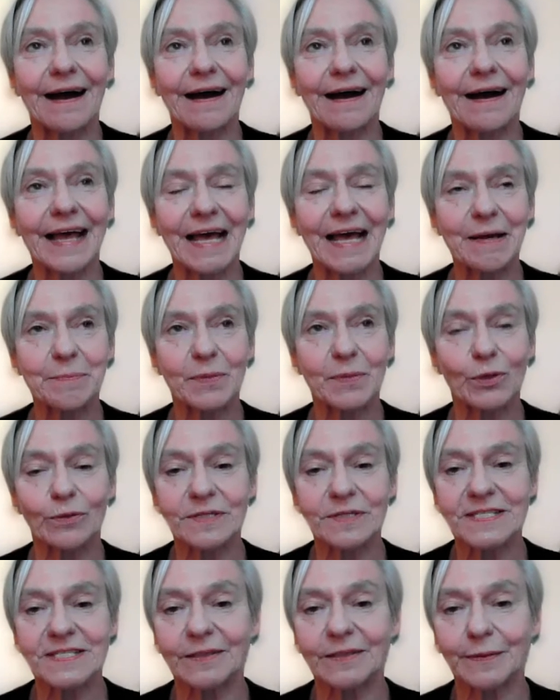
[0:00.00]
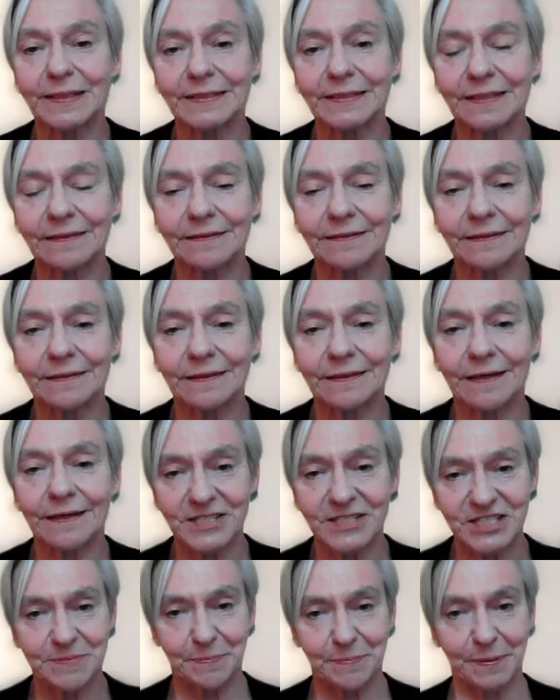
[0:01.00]
I am also at a
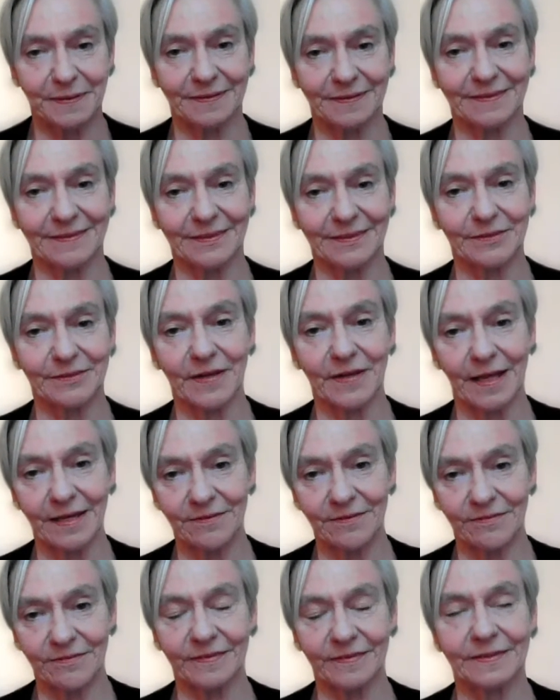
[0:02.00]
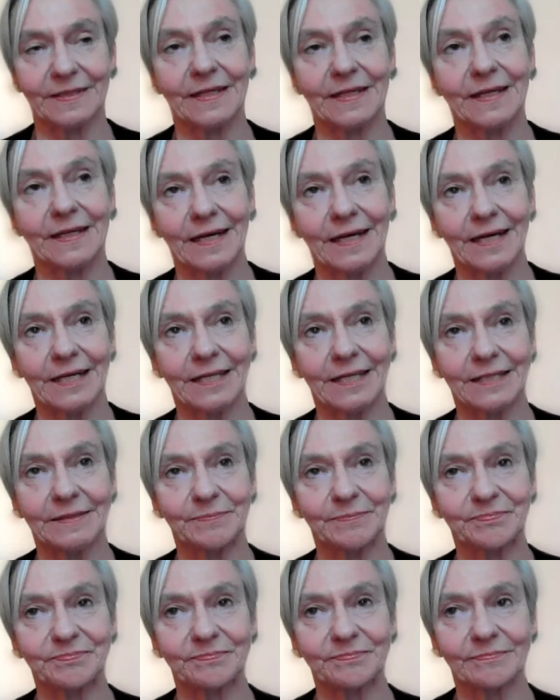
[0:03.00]
cusp of life.
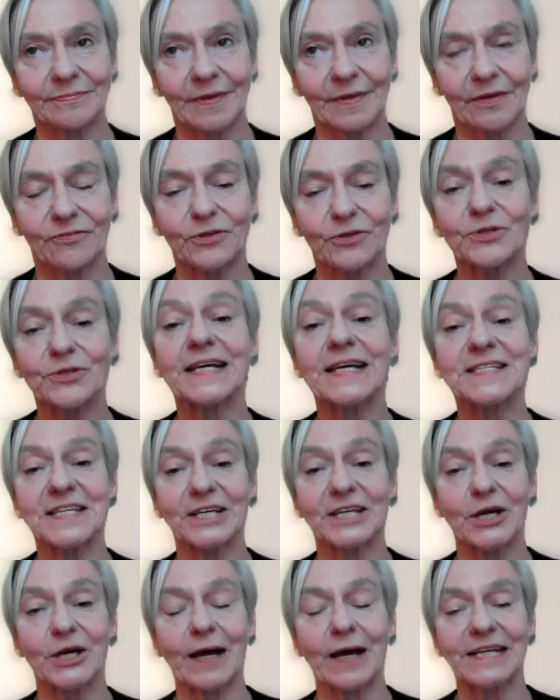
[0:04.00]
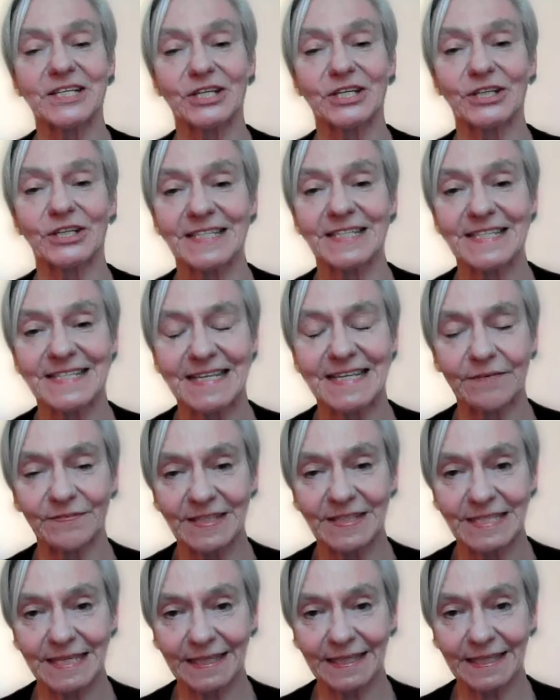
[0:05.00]
A few days ago, I turned
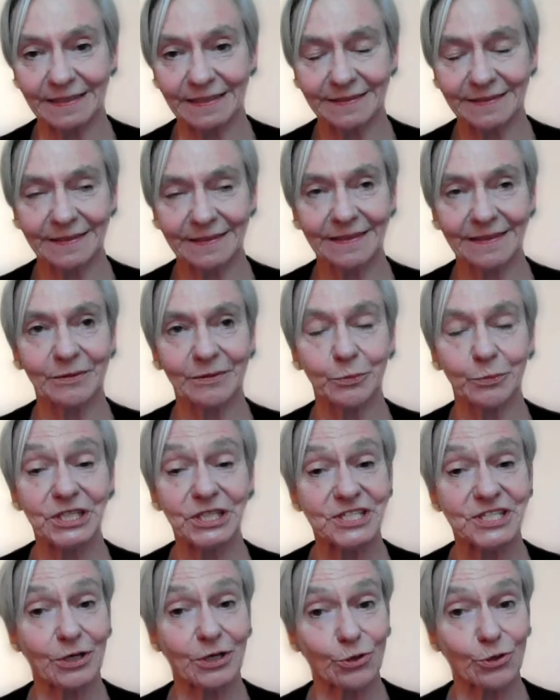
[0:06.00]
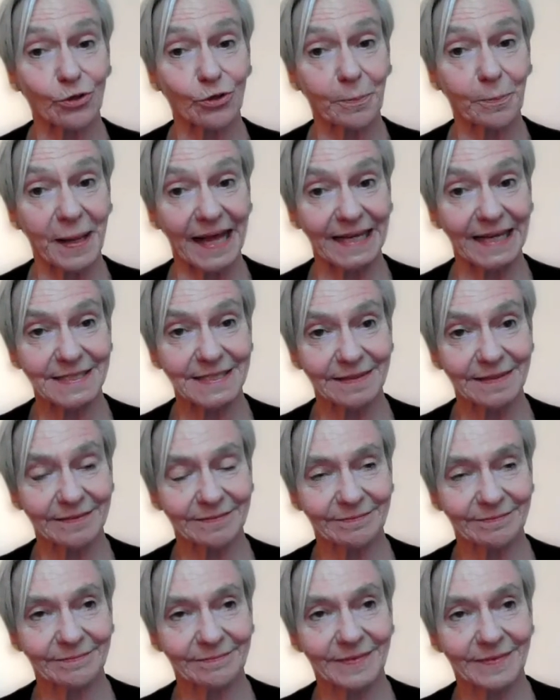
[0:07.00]
70, which is not all bad.
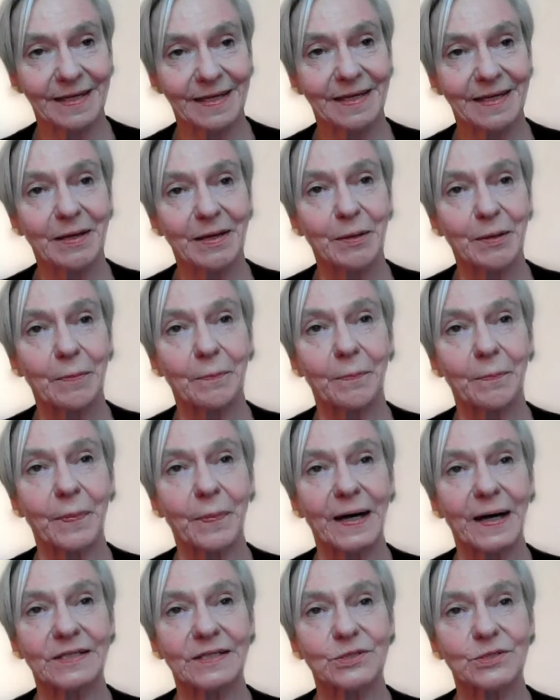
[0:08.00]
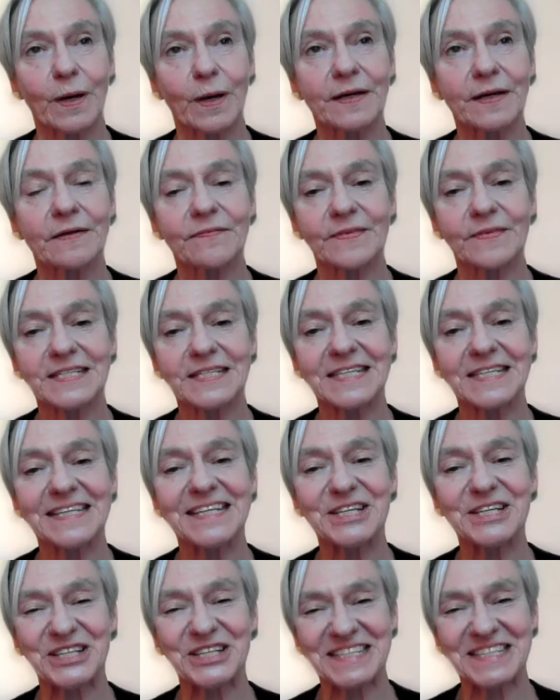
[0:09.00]
But one of the
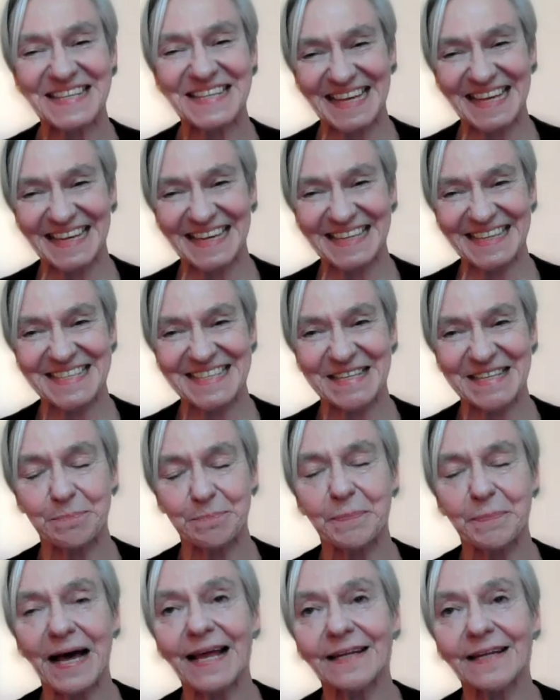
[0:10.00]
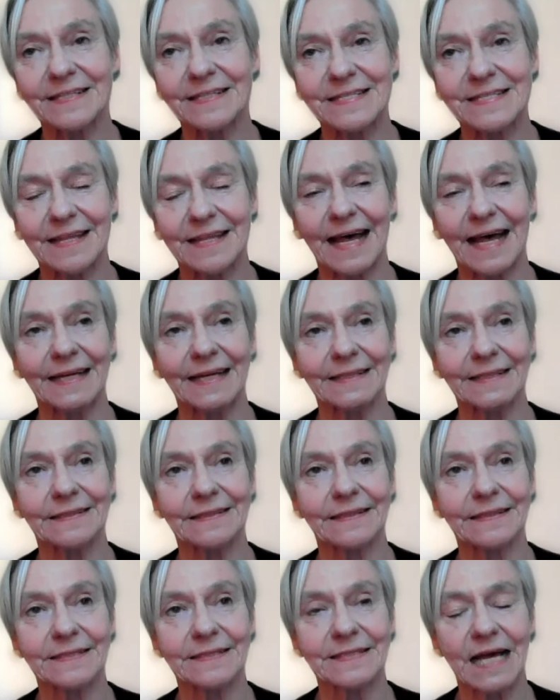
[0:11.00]
delicious things that balance that
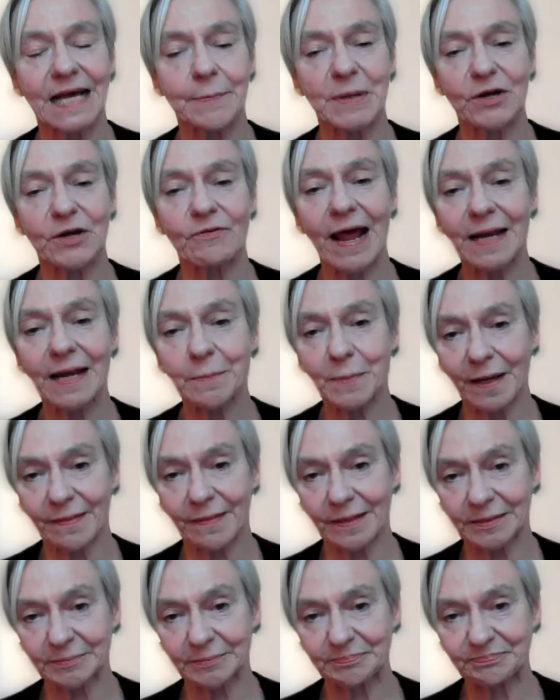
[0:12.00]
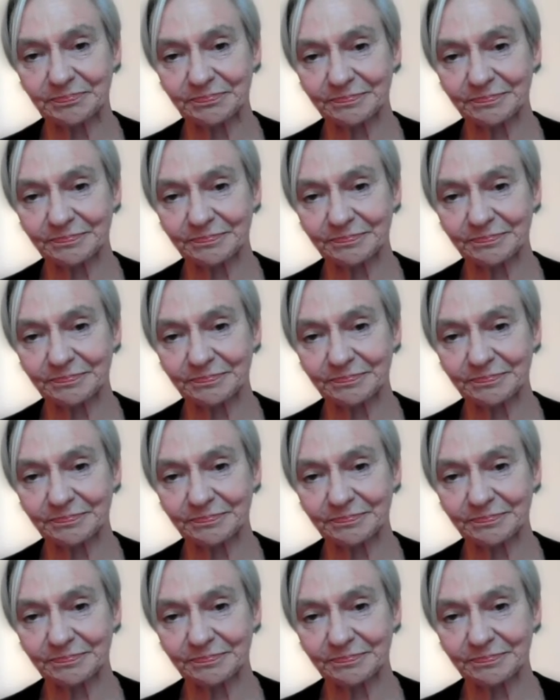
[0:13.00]
is I'm a grandmother.